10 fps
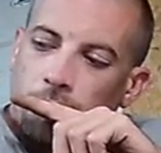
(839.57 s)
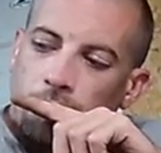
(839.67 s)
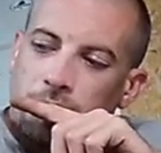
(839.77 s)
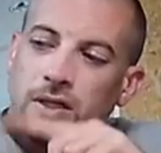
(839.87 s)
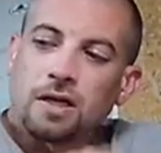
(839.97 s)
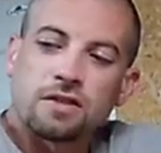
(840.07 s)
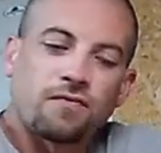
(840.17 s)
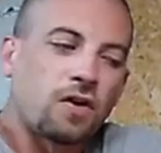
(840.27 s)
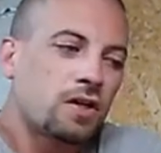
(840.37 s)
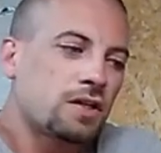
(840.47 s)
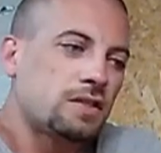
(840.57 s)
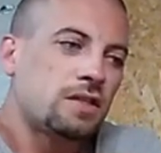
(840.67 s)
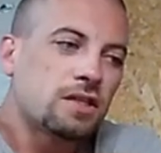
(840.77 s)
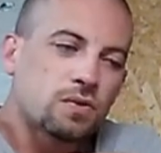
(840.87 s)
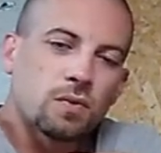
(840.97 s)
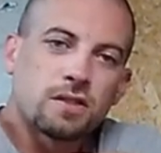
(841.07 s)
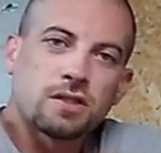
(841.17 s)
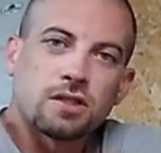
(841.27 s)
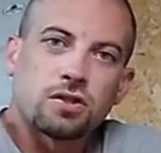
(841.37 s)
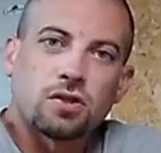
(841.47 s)
But then as far as this one is
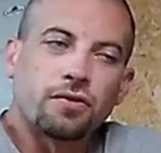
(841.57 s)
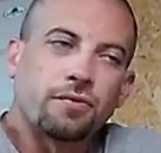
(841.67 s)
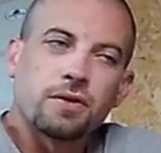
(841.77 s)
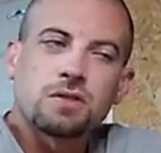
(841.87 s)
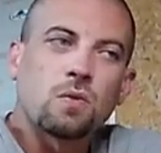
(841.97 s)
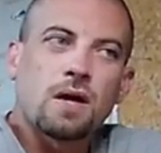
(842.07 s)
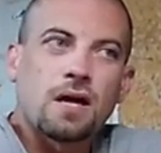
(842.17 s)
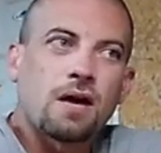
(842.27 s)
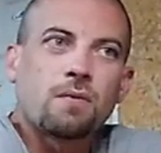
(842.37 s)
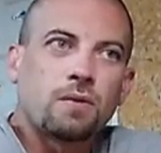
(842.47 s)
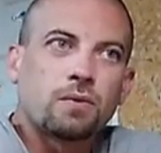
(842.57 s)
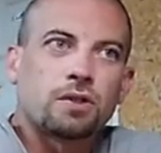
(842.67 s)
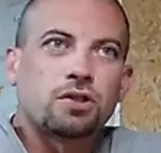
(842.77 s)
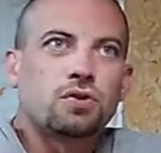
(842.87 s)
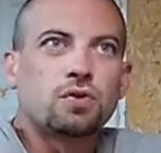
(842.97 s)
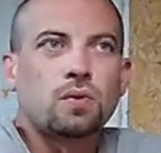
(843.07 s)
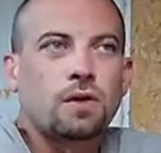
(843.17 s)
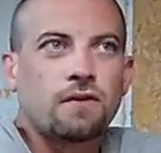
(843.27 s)
concerned, the reason why I went with the 220